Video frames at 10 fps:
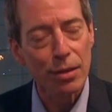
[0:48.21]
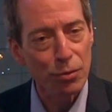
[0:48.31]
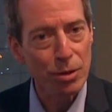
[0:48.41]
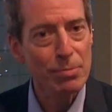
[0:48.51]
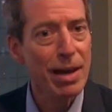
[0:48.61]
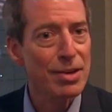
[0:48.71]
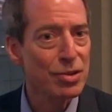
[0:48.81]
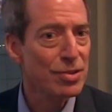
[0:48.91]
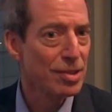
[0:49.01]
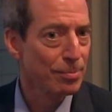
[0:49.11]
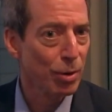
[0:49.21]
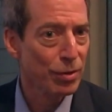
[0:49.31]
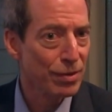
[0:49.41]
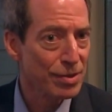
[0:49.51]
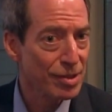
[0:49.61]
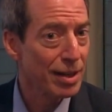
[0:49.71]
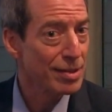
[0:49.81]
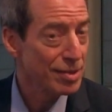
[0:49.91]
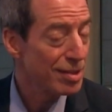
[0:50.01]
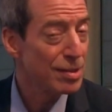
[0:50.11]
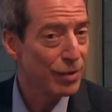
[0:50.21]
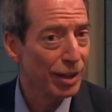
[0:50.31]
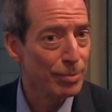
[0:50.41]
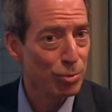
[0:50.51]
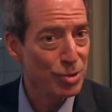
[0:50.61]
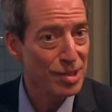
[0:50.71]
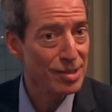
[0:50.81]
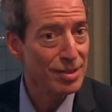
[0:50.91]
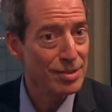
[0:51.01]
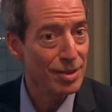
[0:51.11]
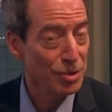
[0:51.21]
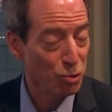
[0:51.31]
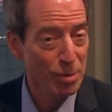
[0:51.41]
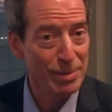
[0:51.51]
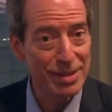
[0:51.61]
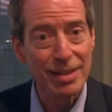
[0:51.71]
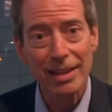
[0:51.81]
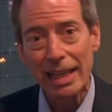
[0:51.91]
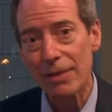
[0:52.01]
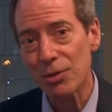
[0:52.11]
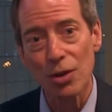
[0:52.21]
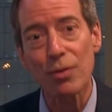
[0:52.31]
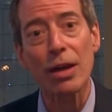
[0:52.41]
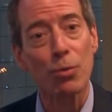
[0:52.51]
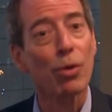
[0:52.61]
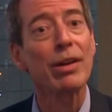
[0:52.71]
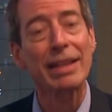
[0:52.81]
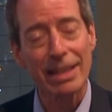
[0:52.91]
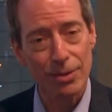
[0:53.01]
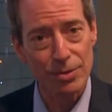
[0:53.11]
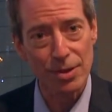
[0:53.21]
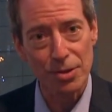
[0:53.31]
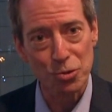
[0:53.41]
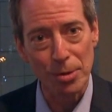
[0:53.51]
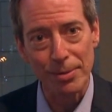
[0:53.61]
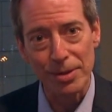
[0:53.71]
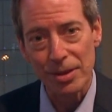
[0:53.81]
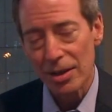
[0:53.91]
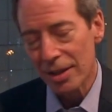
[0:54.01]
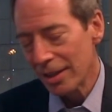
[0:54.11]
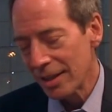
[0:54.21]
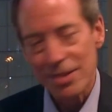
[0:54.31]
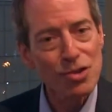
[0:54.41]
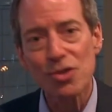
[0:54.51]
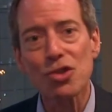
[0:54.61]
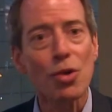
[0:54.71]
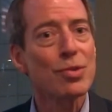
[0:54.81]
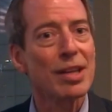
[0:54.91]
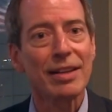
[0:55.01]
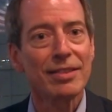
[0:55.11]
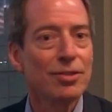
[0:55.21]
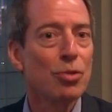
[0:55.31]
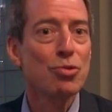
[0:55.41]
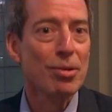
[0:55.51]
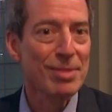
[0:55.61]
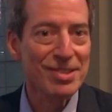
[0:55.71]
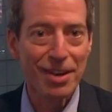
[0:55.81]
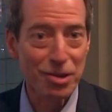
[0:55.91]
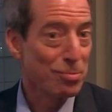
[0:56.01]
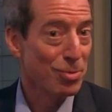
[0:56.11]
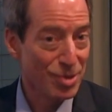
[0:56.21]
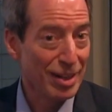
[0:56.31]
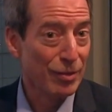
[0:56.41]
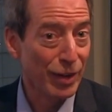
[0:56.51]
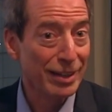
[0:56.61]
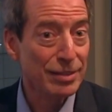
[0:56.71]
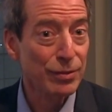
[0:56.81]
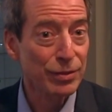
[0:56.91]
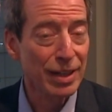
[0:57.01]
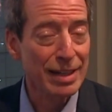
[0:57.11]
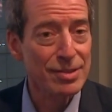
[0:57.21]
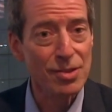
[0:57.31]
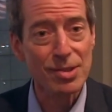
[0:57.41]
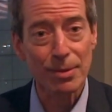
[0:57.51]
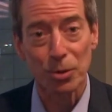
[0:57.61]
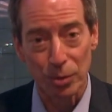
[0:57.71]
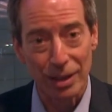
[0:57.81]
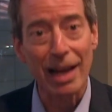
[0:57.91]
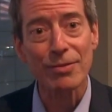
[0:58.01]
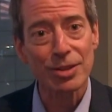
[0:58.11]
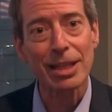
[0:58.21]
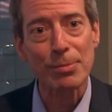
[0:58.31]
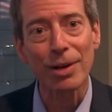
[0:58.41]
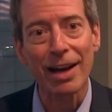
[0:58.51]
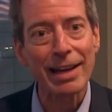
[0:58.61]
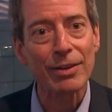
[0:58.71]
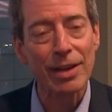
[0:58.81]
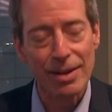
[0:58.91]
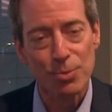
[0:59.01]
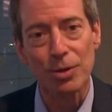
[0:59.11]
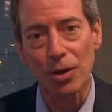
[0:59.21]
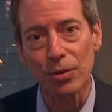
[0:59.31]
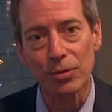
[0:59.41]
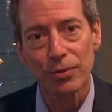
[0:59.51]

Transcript: three patients in both of the studies did develop resistance to the treatment, even though they were adherent to the treatment. This just shows that no treatment's 100% effective, and just something we're going to have to keep an eye on as we go